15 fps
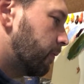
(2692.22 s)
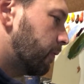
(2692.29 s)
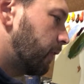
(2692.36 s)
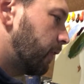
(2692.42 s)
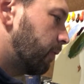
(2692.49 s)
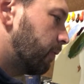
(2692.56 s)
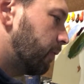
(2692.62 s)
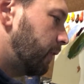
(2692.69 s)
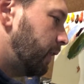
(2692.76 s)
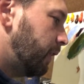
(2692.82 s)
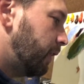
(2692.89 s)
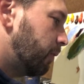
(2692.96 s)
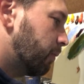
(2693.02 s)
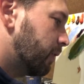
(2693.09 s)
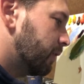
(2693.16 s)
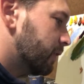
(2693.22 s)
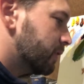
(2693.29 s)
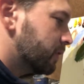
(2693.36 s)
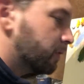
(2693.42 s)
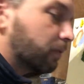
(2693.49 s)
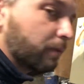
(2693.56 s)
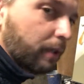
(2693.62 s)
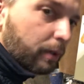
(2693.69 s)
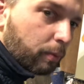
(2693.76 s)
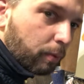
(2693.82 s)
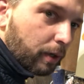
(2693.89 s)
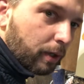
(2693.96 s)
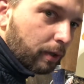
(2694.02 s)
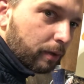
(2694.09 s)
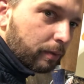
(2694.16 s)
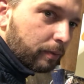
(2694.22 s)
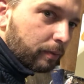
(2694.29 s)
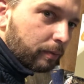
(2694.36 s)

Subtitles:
I really want this to read well.